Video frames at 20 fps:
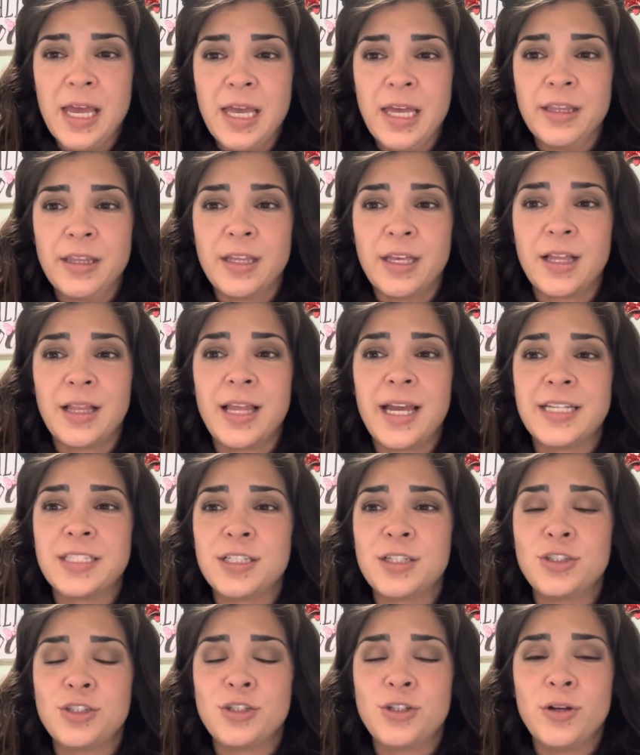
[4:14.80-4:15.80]
The
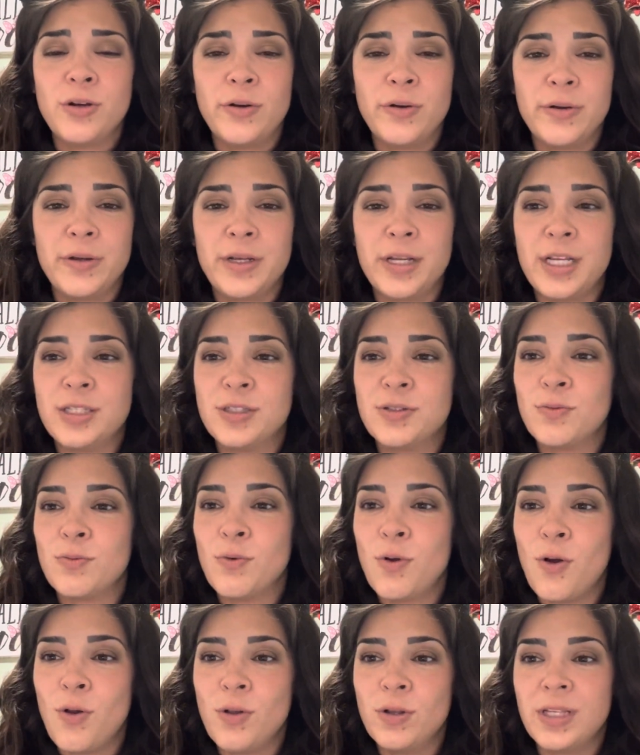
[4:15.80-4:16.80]
classic churro is
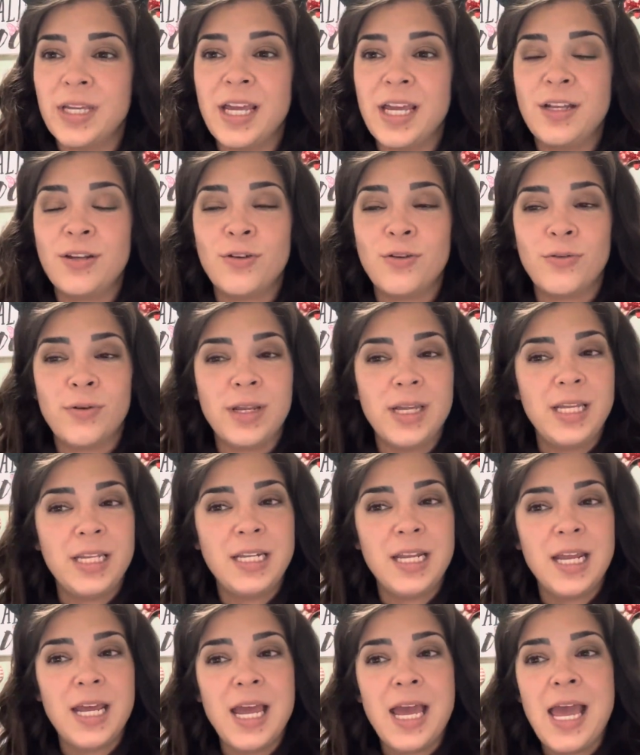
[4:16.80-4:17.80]
rolled in
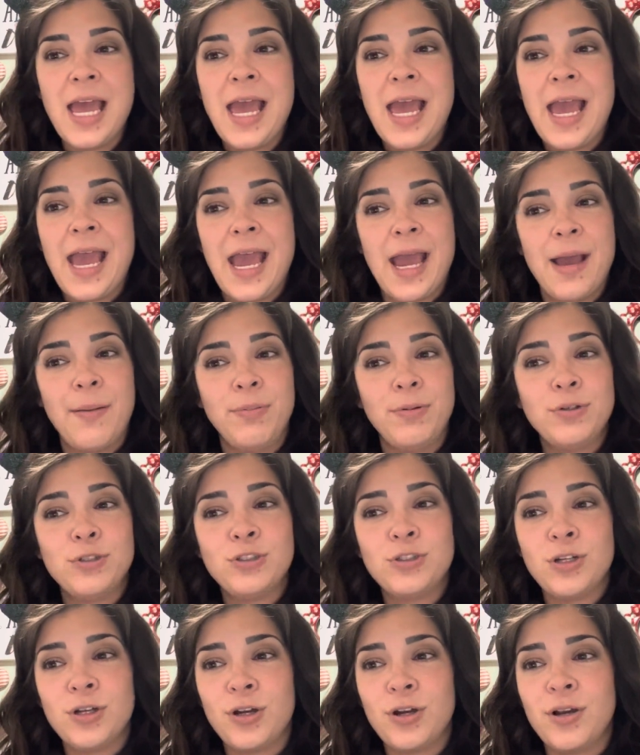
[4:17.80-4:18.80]
green apple
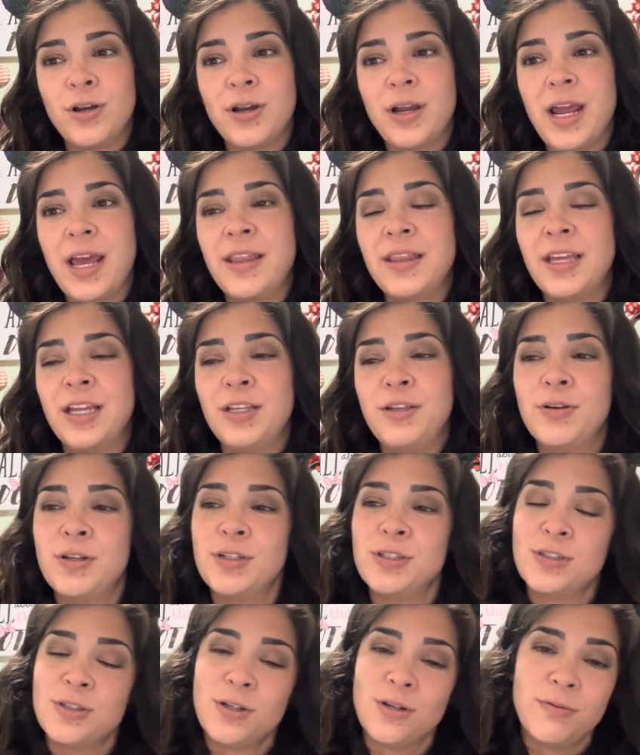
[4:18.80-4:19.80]
sugar, and then you
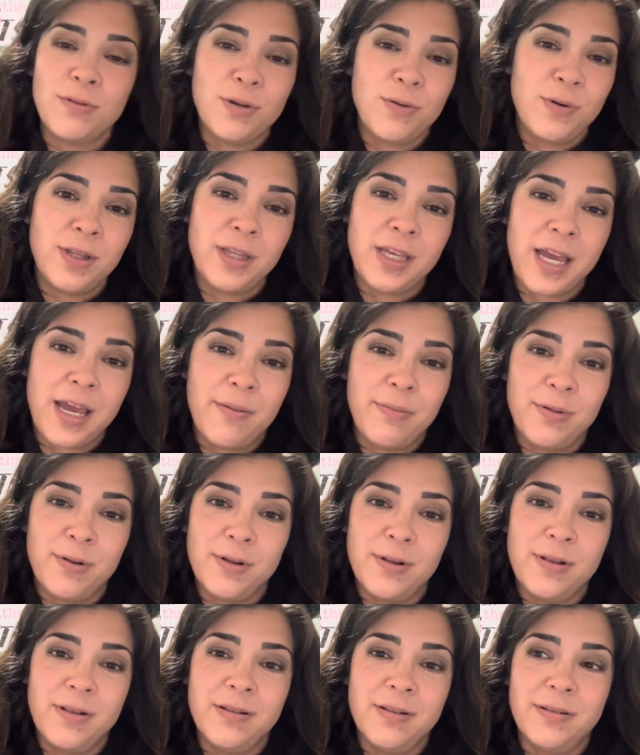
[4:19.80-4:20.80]
can serve it with
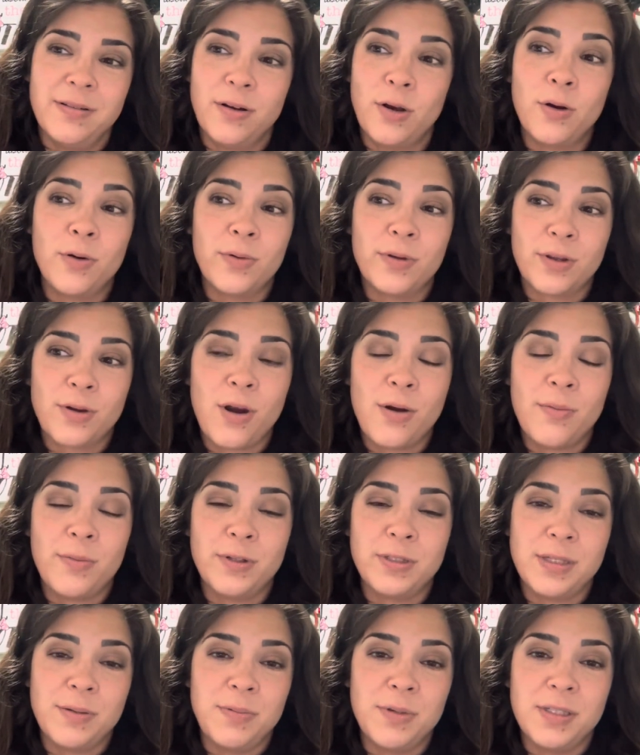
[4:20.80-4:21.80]
apple or with caramel
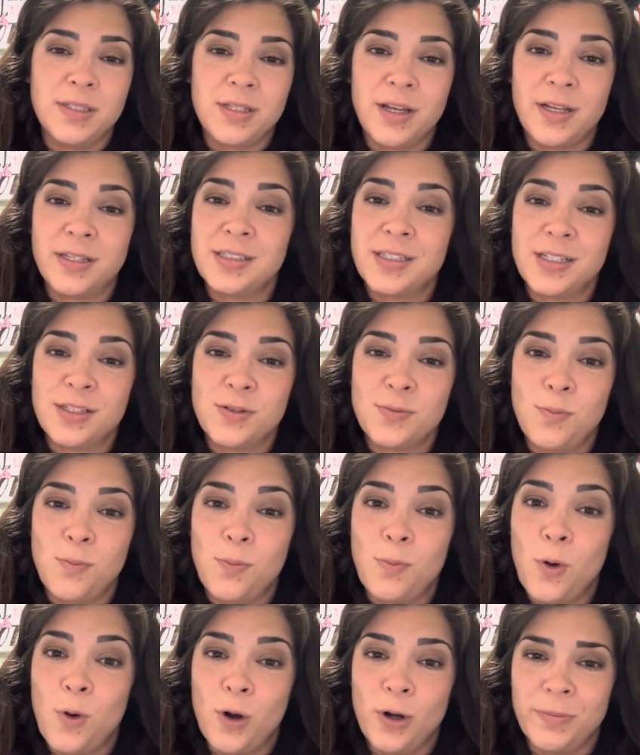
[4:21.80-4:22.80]
dipping sauce that's
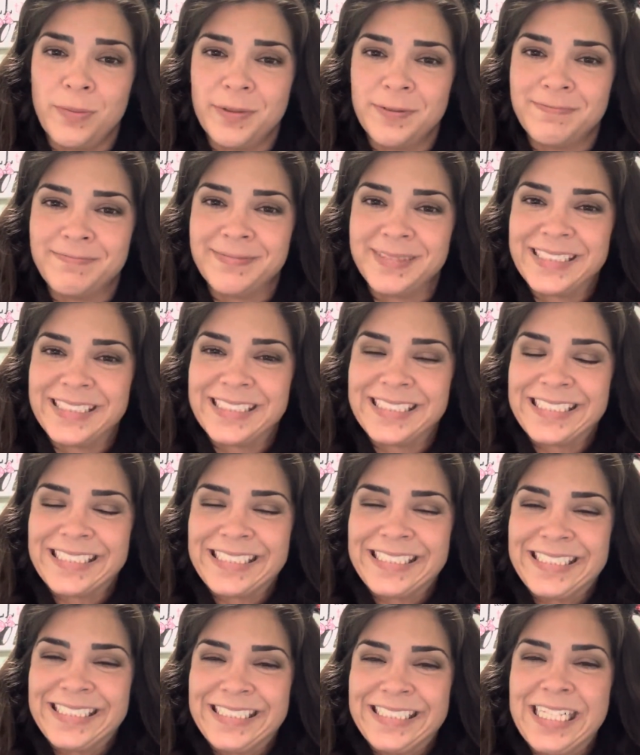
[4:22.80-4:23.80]
warm.
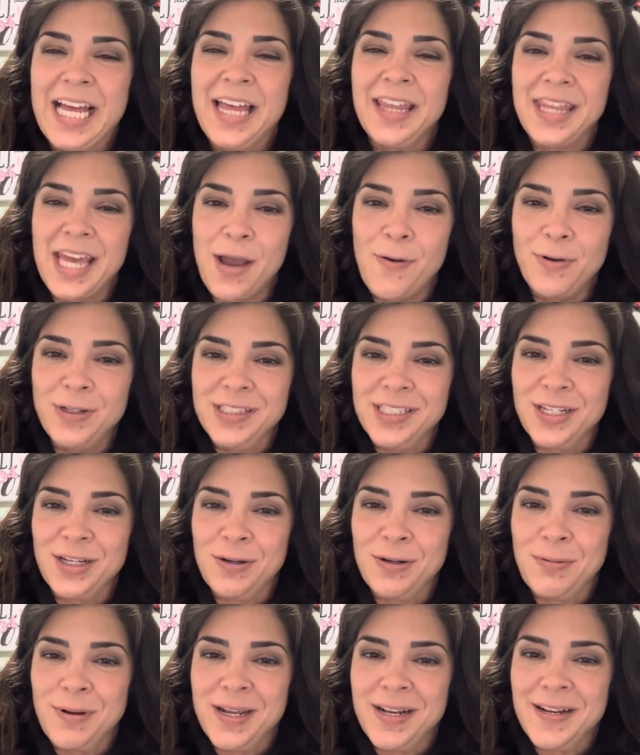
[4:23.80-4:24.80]
That one's a
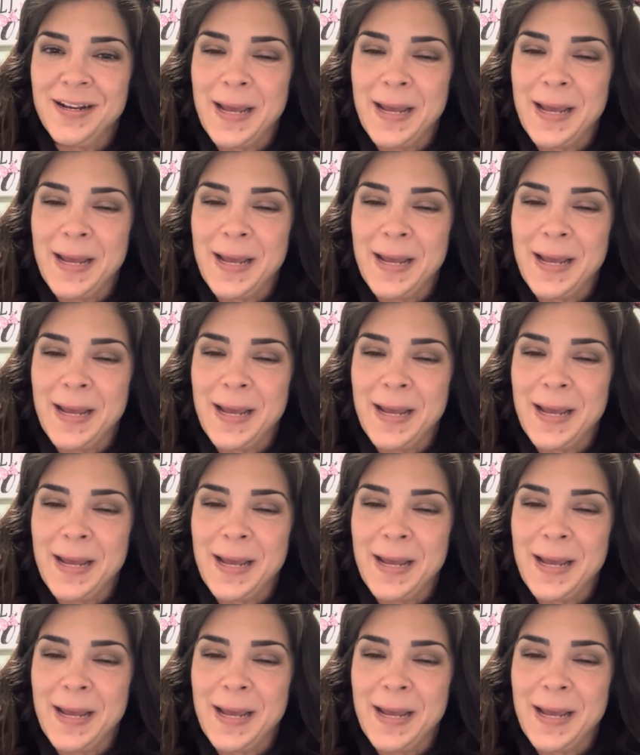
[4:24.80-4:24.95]
good one.